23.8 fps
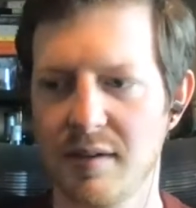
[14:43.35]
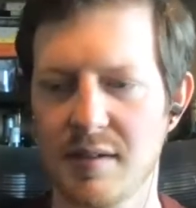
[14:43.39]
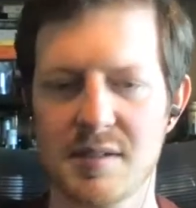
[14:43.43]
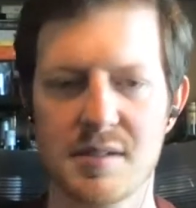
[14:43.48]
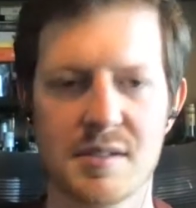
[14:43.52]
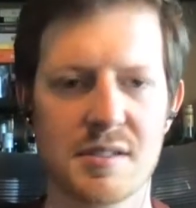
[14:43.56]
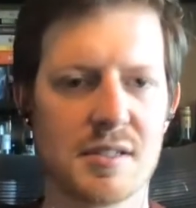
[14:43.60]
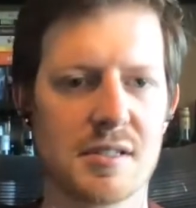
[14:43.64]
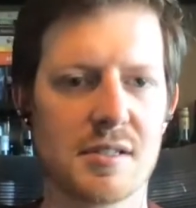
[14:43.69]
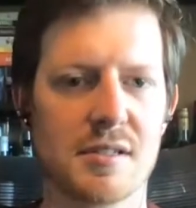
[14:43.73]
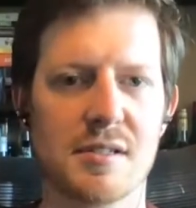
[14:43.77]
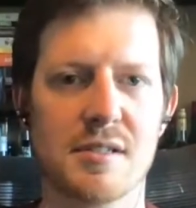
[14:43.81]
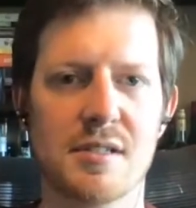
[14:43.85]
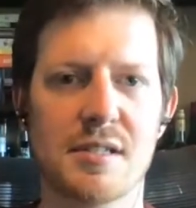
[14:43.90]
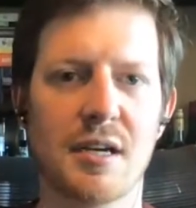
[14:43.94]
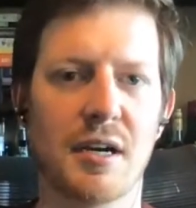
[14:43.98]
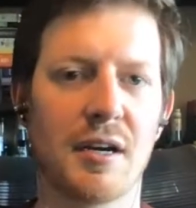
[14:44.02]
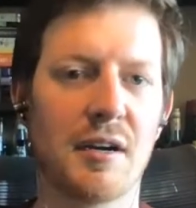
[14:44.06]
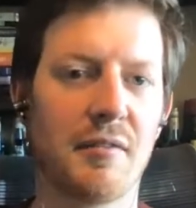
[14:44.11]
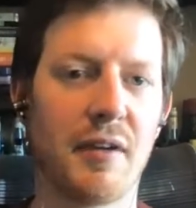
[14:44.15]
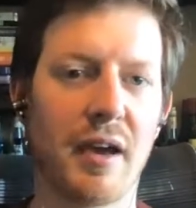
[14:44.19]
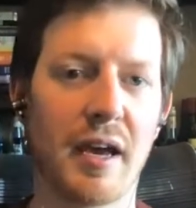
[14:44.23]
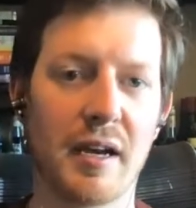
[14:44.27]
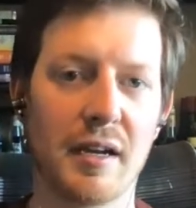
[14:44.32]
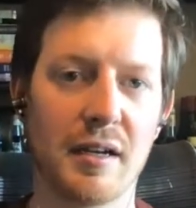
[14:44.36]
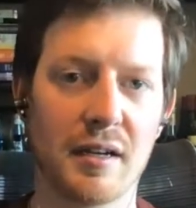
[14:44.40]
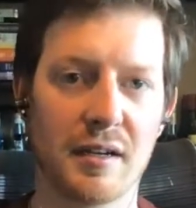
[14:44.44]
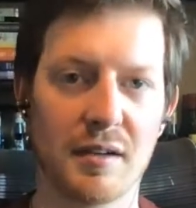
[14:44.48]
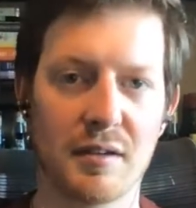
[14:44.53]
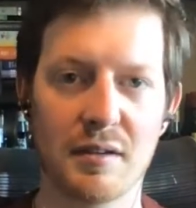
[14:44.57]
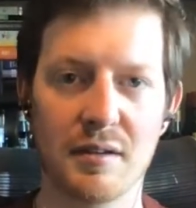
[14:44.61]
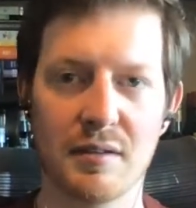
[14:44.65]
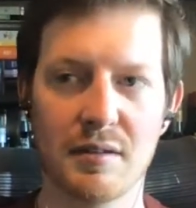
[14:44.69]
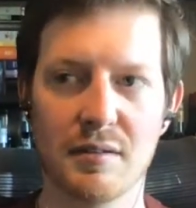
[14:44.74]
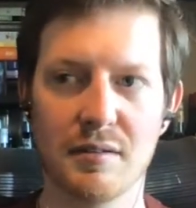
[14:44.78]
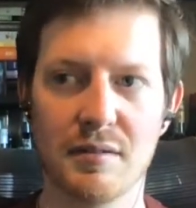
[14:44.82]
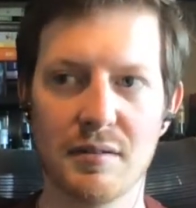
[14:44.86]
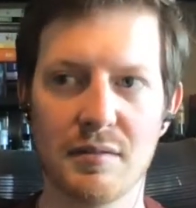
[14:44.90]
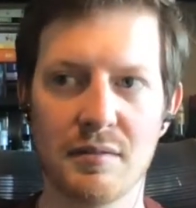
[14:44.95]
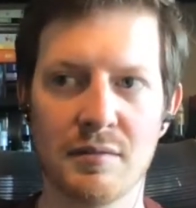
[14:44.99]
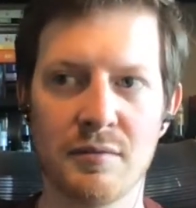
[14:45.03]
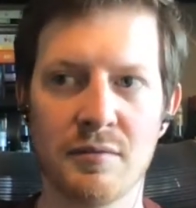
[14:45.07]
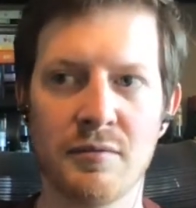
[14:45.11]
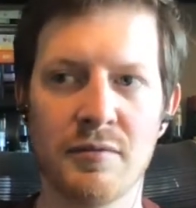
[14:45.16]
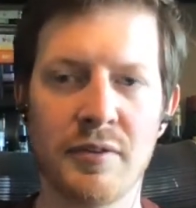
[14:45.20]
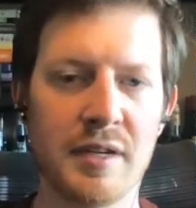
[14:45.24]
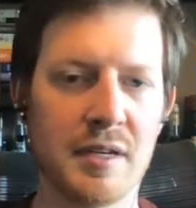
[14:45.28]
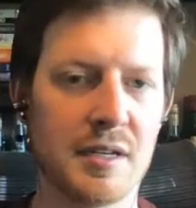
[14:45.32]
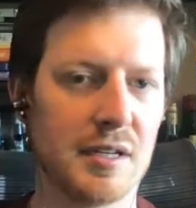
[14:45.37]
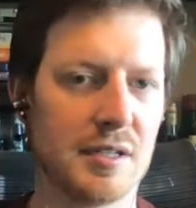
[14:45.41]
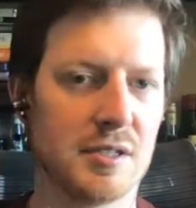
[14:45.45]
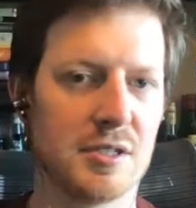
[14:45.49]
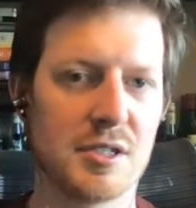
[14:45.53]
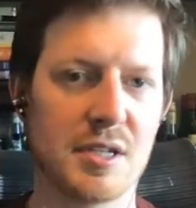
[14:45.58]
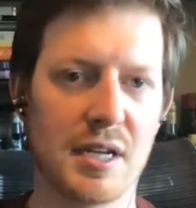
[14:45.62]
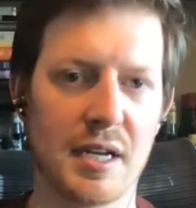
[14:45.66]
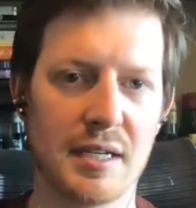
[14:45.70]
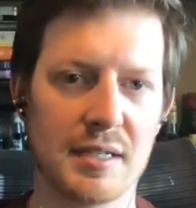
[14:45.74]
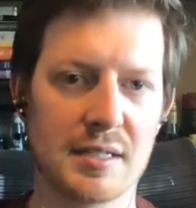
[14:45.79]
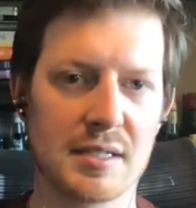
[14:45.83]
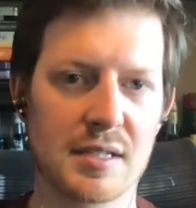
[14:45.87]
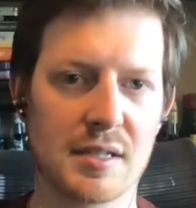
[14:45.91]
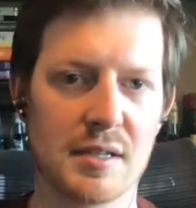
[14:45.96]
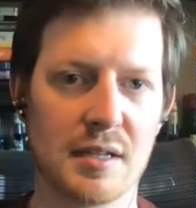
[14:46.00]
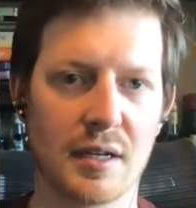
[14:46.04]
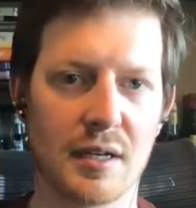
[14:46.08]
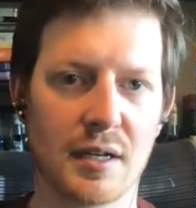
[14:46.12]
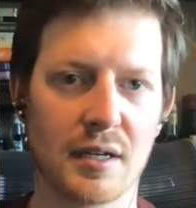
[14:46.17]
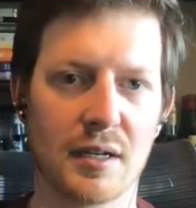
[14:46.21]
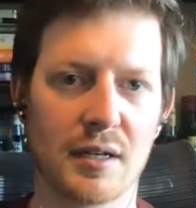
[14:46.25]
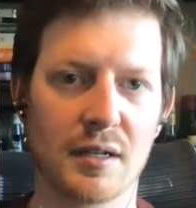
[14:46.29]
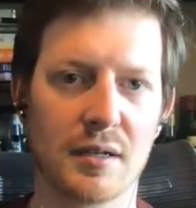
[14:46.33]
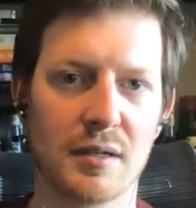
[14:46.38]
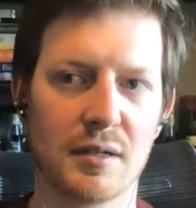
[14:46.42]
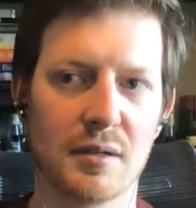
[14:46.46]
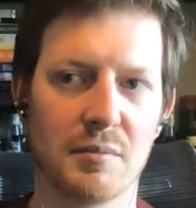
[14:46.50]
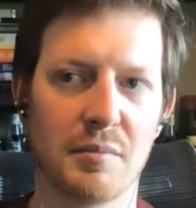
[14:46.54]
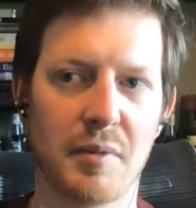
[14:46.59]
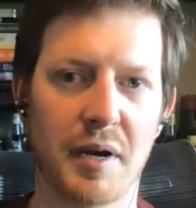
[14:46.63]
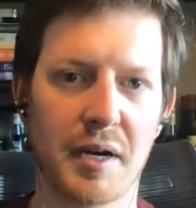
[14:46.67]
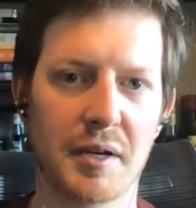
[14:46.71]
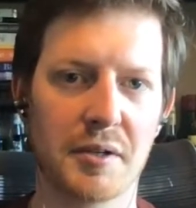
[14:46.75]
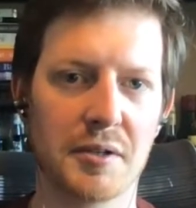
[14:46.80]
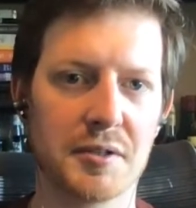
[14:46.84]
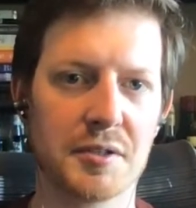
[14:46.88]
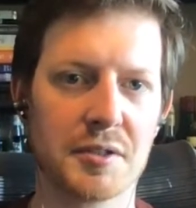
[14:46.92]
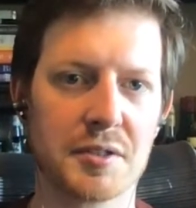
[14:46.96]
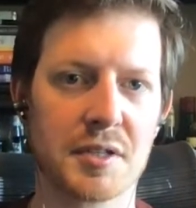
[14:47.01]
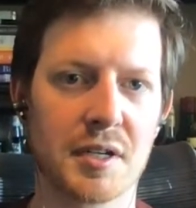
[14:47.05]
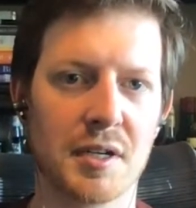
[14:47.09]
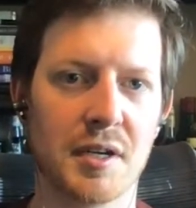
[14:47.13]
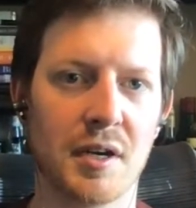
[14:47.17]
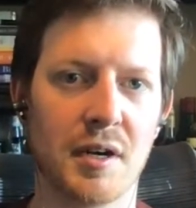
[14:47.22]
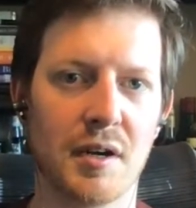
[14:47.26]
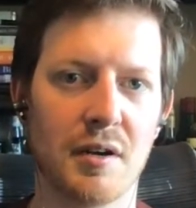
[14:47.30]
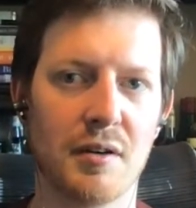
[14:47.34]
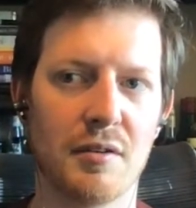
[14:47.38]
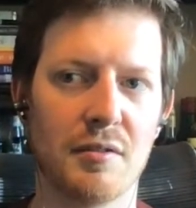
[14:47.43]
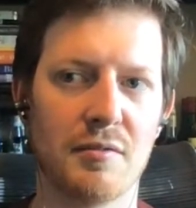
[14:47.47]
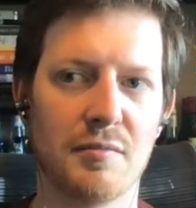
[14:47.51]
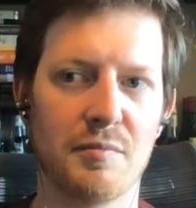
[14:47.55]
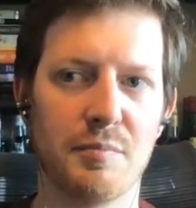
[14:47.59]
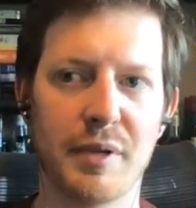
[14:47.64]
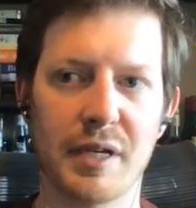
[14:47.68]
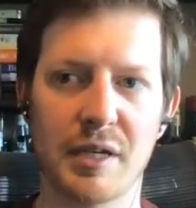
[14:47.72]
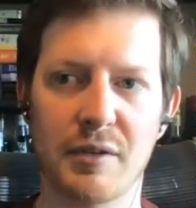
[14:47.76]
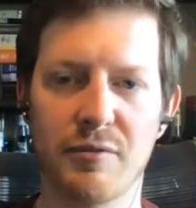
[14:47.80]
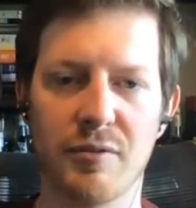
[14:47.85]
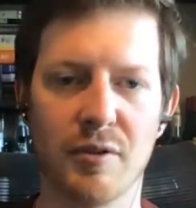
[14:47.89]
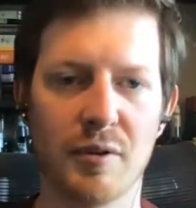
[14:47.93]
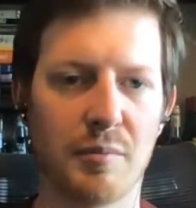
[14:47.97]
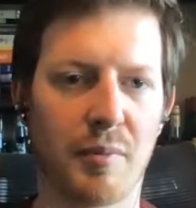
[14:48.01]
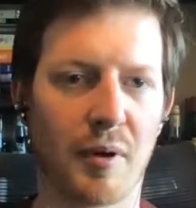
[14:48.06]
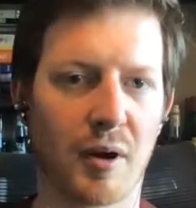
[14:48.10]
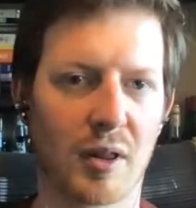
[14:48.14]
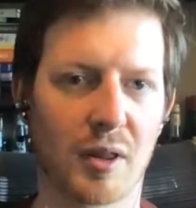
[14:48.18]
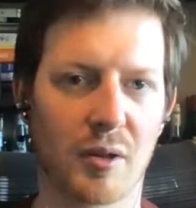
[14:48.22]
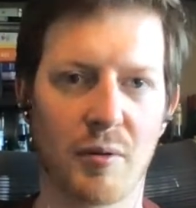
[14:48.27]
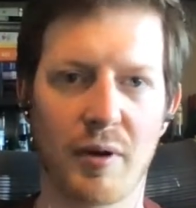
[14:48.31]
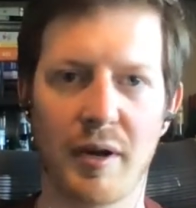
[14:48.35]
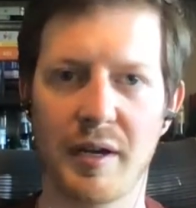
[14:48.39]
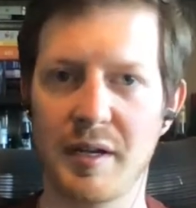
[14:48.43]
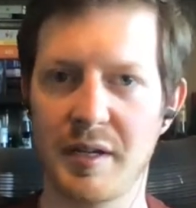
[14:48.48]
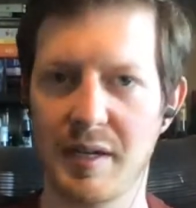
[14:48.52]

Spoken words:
Sierra Nevada vintage dates their bottles of Bigfoot barley wine.